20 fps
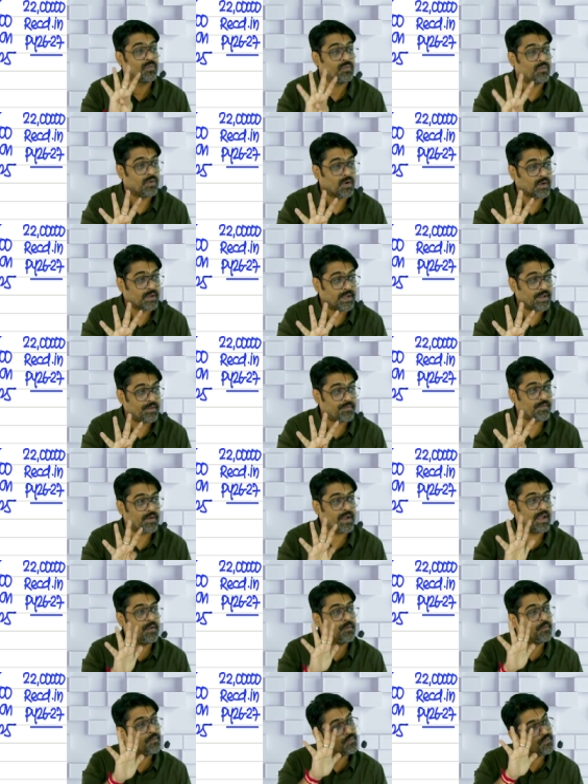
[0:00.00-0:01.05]

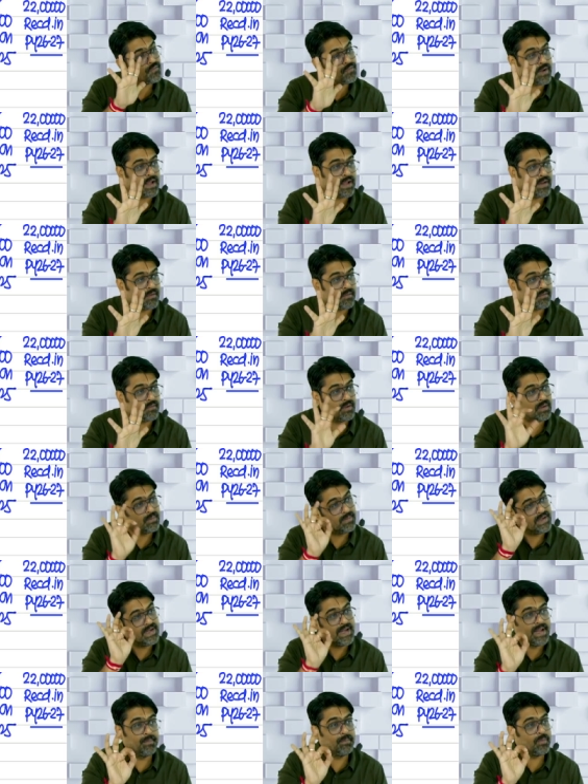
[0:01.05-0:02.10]
45,5 will be
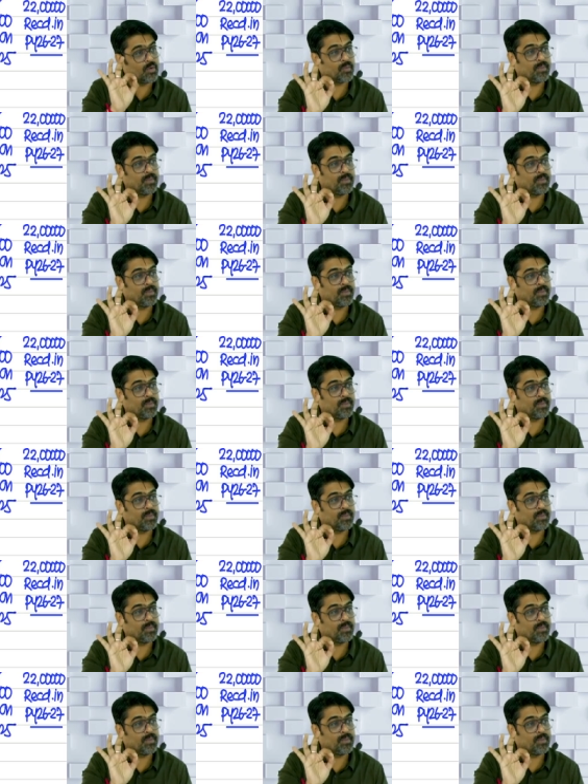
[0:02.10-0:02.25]
deemed to